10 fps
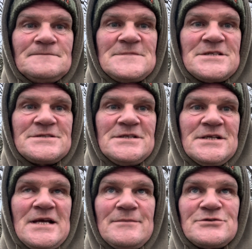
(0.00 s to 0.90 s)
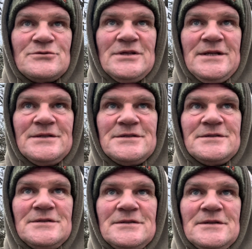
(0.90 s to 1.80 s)
It's nearly come to an end.
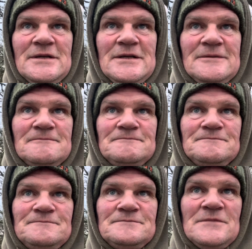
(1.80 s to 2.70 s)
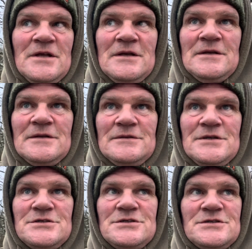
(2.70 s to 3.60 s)
Um,
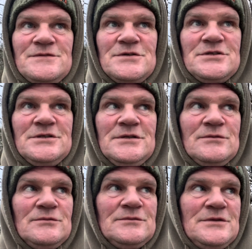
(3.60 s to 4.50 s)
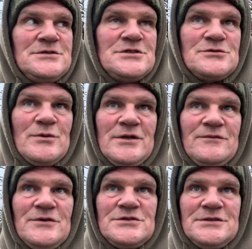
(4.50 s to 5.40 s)
this year's fishing, this year's winter
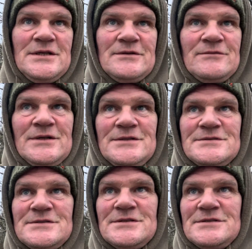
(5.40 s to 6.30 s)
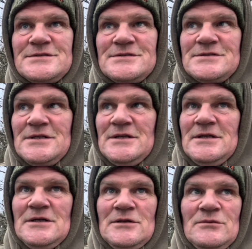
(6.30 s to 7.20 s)
fishing down at Redlands.
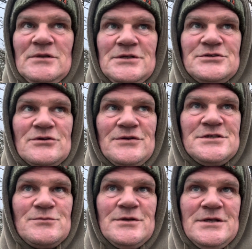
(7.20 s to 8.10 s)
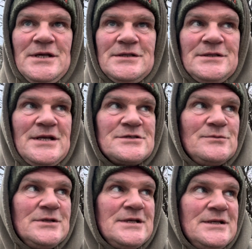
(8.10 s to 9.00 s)
We literally got this weekend and next
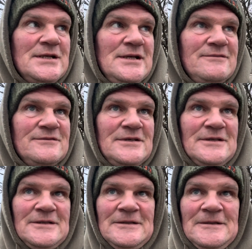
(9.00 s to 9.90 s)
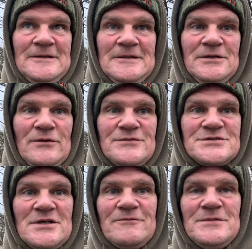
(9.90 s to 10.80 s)
weekend left. And
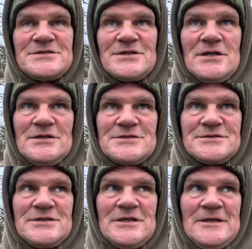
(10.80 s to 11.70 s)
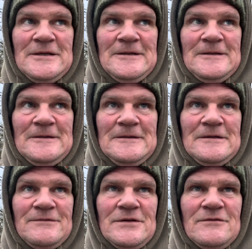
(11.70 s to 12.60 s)
obviously I've missed the last,
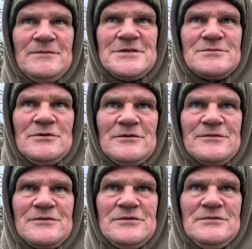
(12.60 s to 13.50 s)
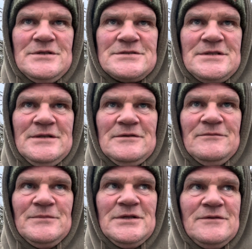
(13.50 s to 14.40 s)
I think I've missed what, 3 weeks now. I
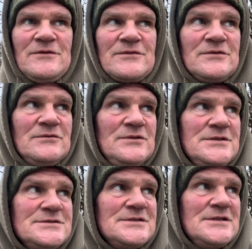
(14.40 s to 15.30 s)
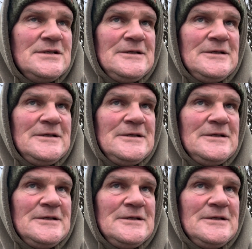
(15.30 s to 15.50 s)
haven't been here for 3 weeks.